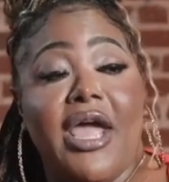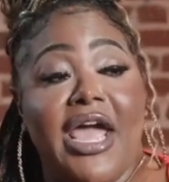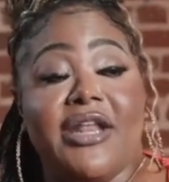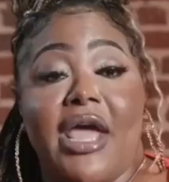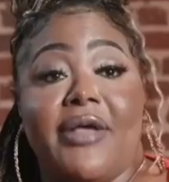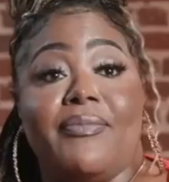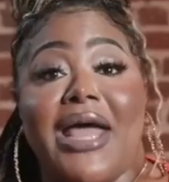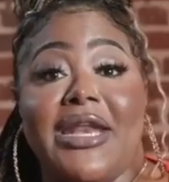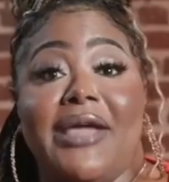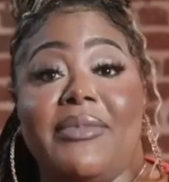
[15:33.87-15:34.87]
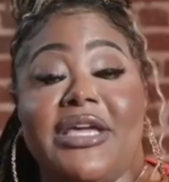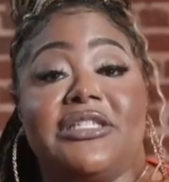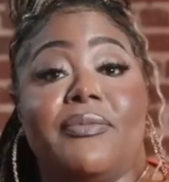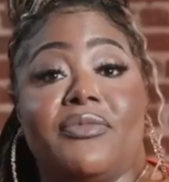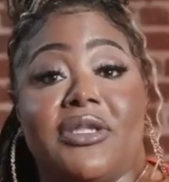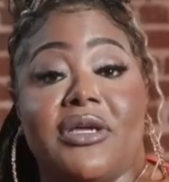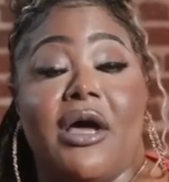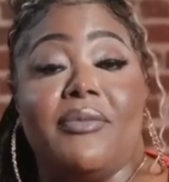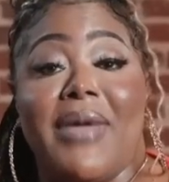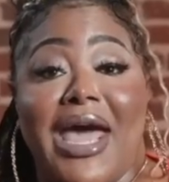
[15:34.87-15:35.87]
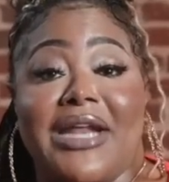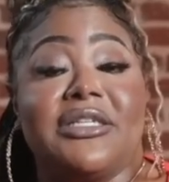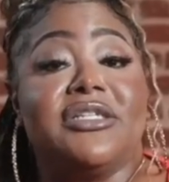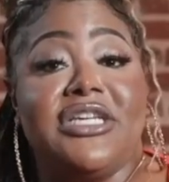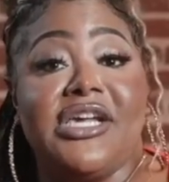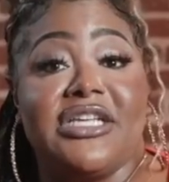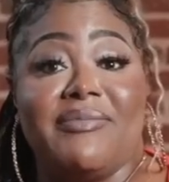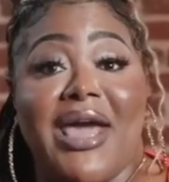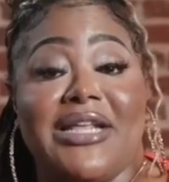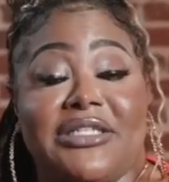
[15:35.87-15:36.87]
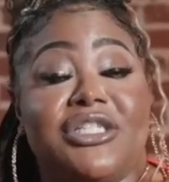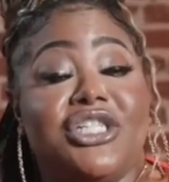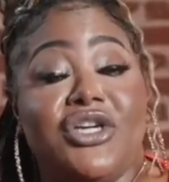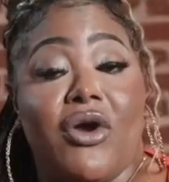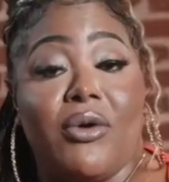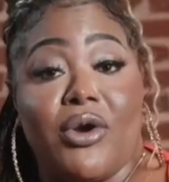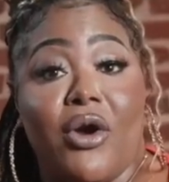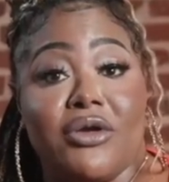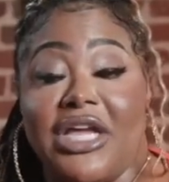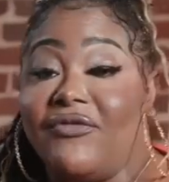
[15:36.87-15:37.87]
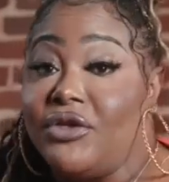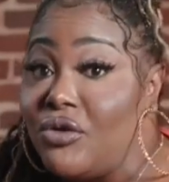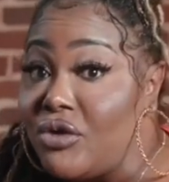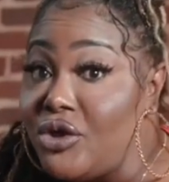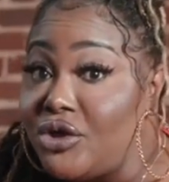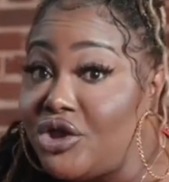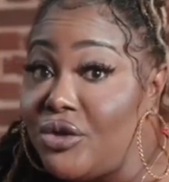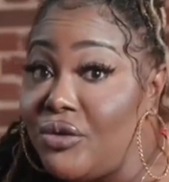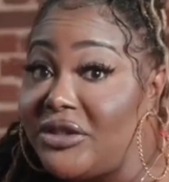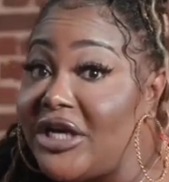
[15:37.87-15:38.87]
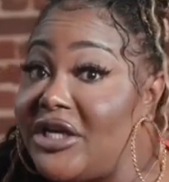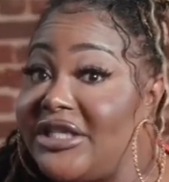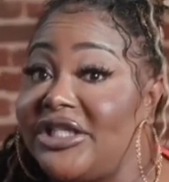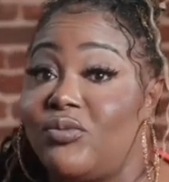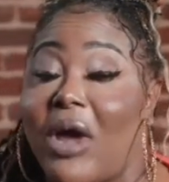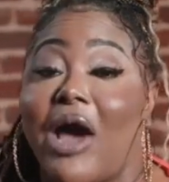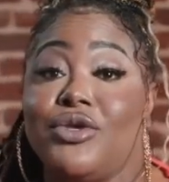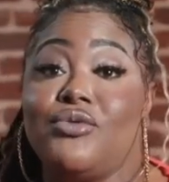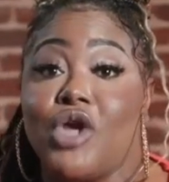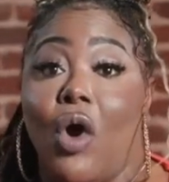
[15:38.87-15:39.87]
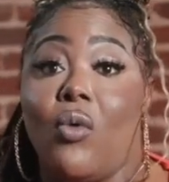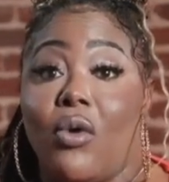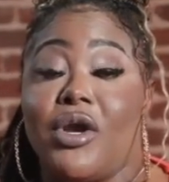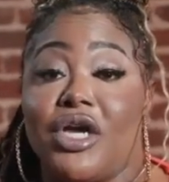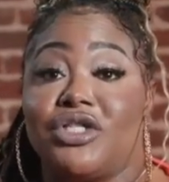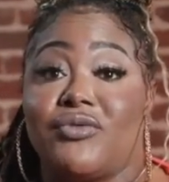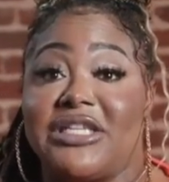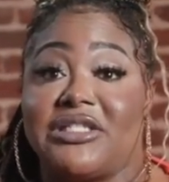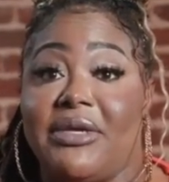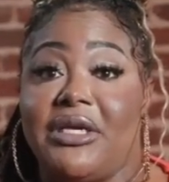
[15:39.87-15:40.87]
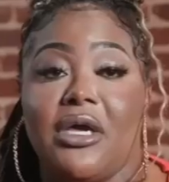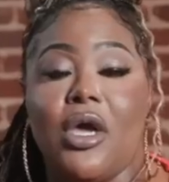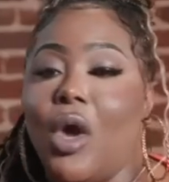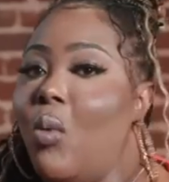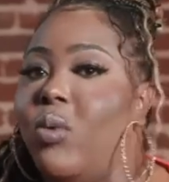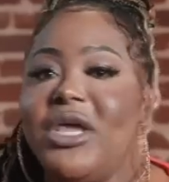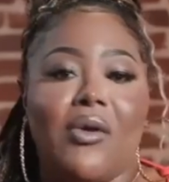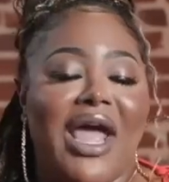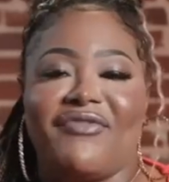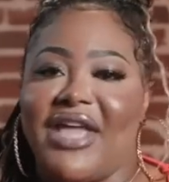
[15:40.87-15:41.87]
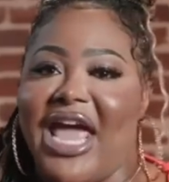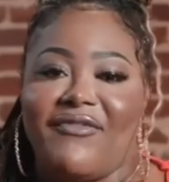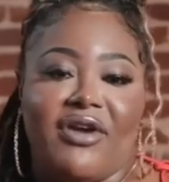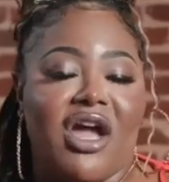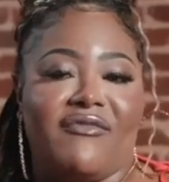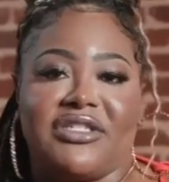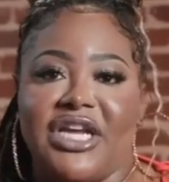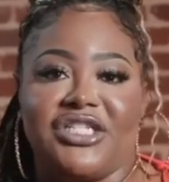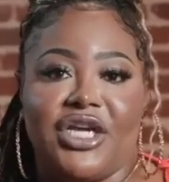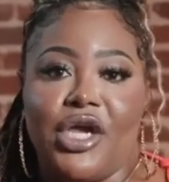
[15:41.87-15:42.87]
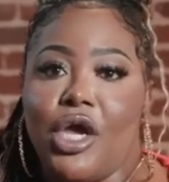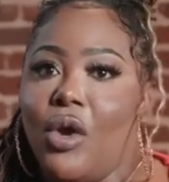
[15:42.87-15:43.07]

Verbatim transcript: and and my name is uh, Madison, T.S. Madison, she, her, and hers. If you choose that this is how you don't want to address me, we don't have to have a conversation.